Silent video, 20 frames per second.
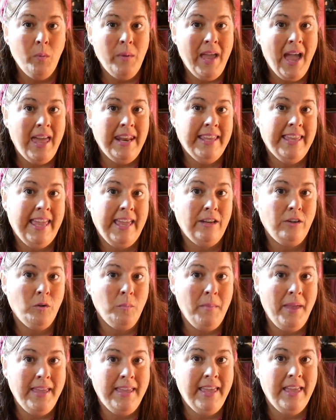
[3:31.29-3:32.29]
we had a candle
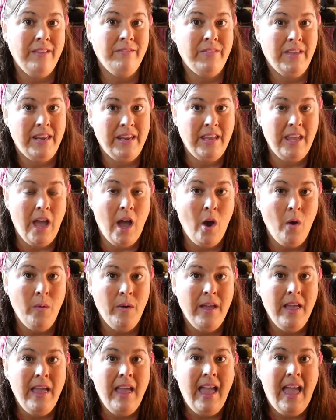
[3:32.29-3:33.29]
making video,
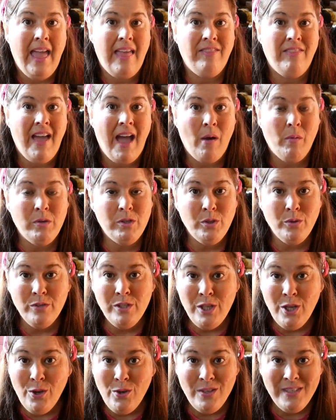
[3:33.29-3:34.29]
and that was on
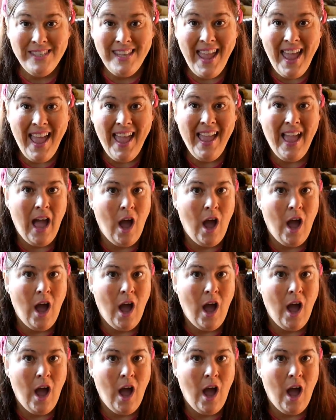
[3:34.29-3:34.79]
Tuesday.